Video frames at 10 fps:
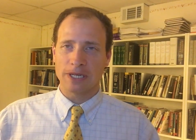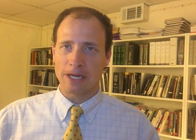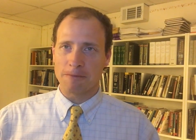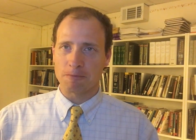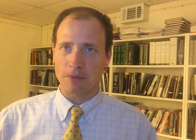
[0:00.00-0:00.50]

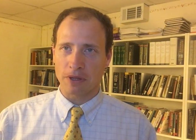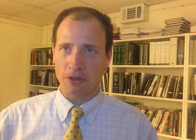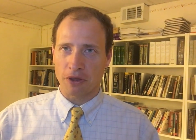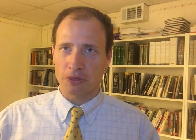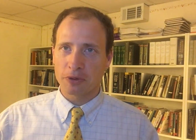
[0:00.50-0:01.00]
a
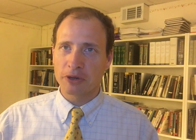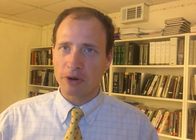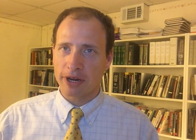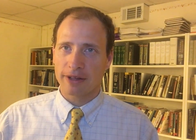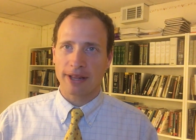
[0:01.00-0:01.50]

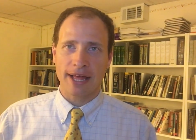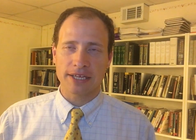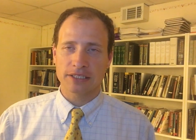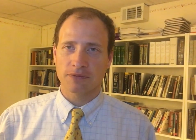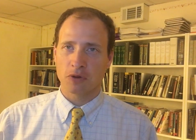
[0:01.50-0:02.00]
3-credit
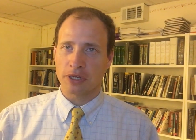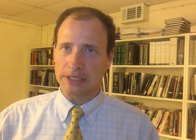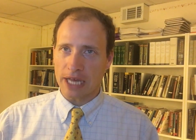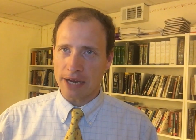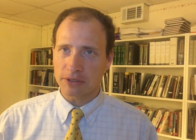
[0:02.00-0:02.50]
class for an
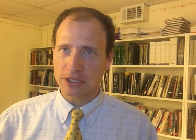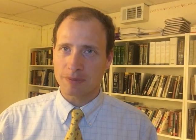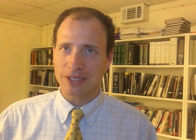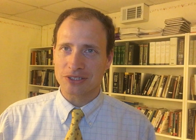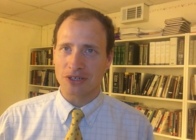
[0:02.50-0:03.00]
entire
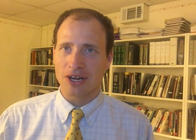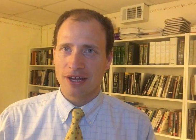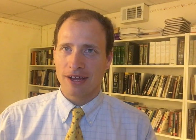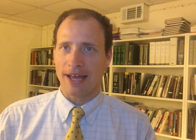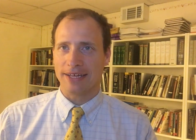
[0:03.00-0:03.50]
semester,
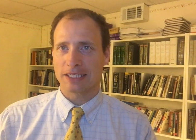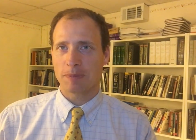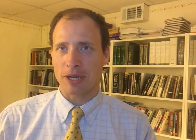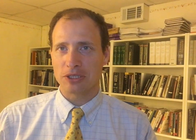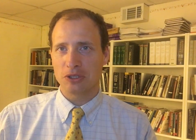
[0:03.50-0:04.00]
I
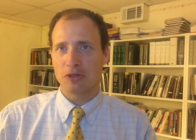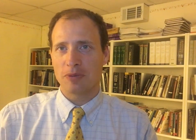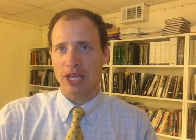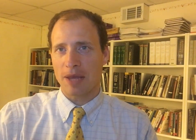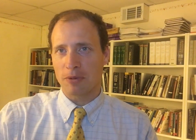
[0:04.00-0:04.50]
expect you to
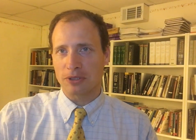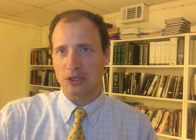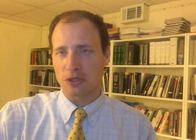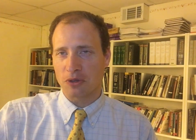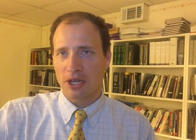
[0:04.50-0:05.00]
be able
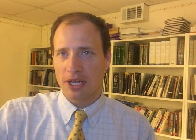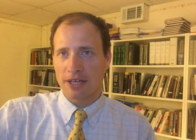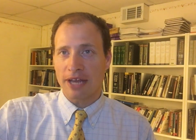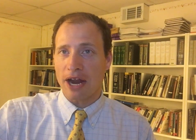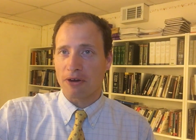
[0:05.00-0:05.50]
to
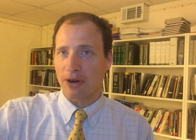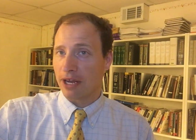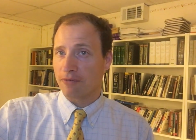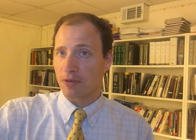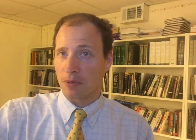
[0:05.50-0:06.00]

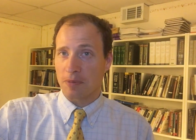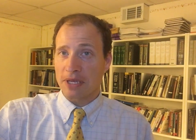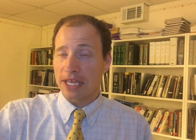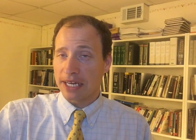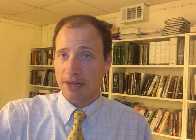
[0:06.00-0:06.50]
narrate from the
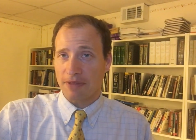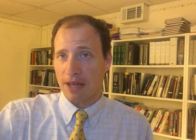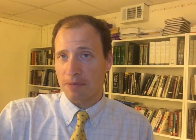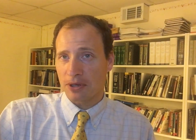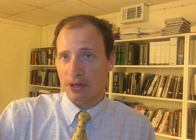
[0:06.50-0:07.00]
beginning of
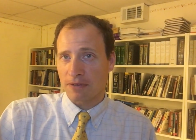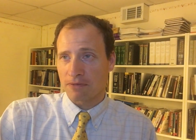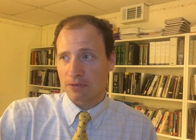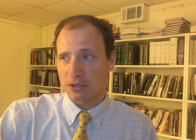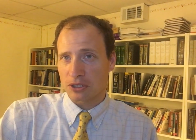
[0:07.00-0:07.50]
that period
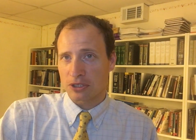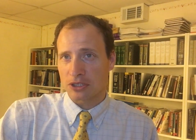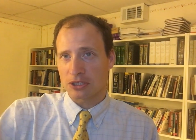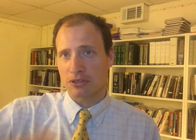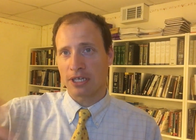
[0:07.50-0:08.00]
of church
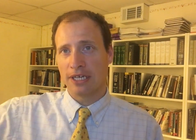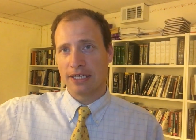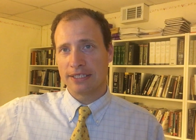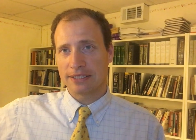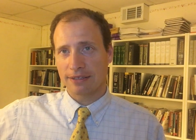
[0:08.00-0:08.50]
history
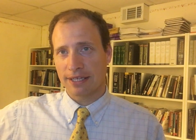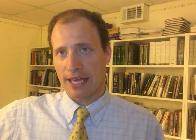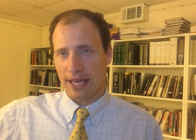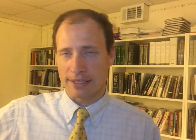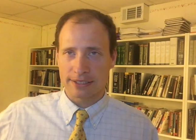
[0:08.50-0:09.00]
till
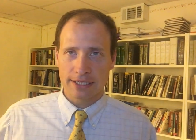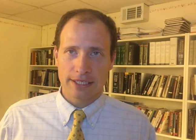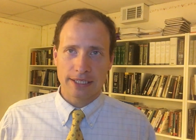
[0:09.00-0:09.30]
the end.